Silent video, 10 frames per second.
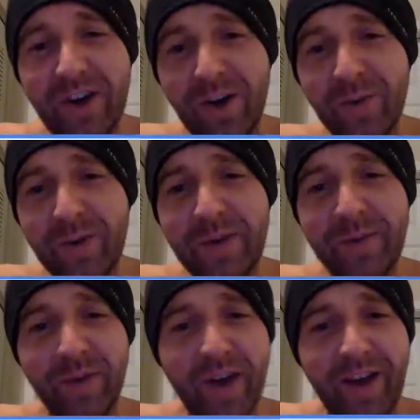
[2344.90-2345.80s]
call would
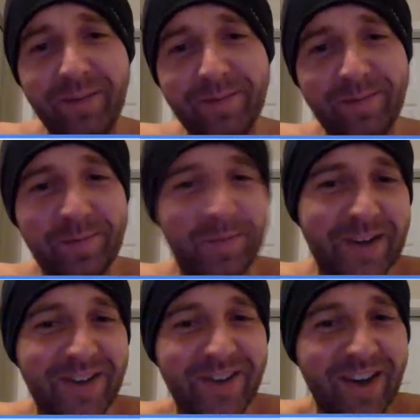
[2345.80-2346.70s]
be Brett,
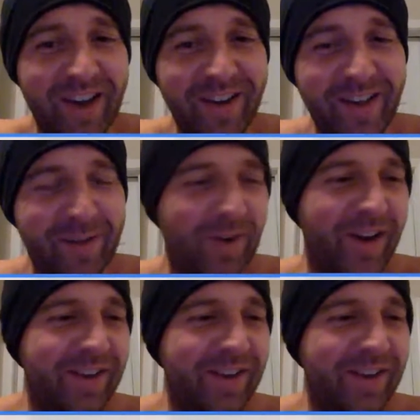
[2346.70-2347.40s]
because I kind of like